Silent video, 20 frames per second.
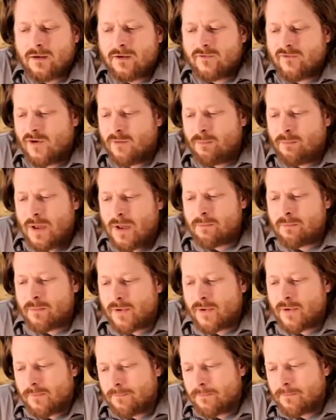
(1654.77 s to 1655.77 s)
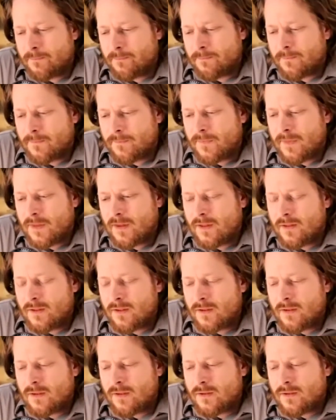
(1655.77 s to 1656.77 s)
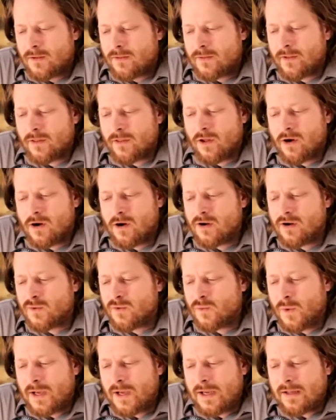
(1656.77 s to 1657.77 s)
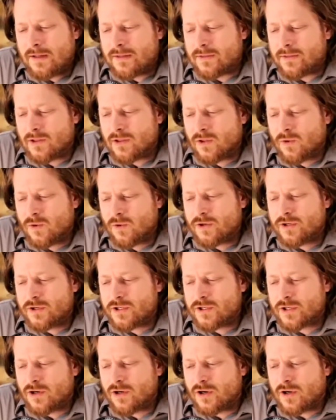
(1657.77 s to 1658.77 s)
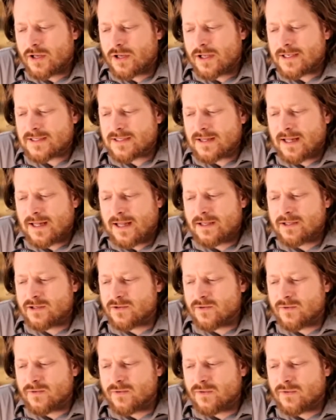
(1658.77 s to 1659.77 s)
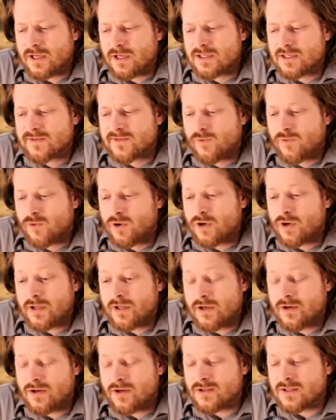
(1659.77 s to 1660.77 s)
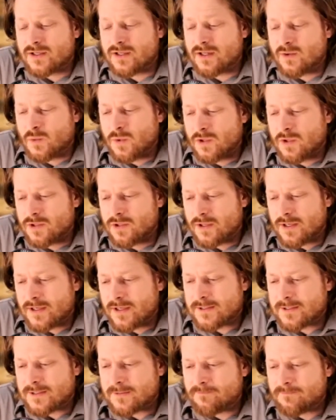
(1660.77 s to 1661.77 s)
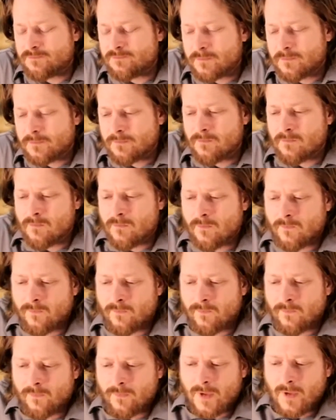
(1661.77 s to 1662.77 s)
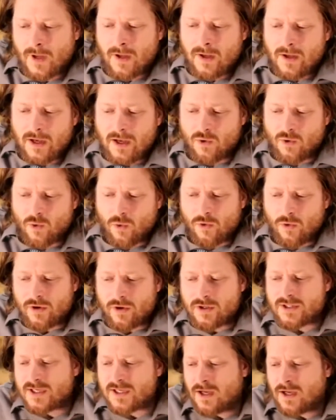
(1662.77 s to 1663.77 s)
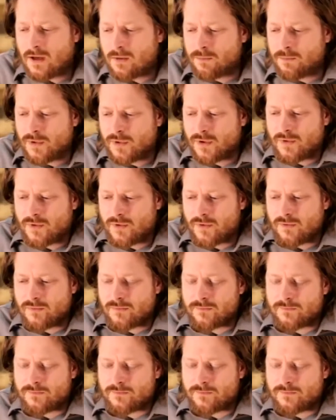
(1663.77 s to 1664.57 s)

"Remember the long way that the Lord your God has led you these 40 years in the wilderness, in order to humble you,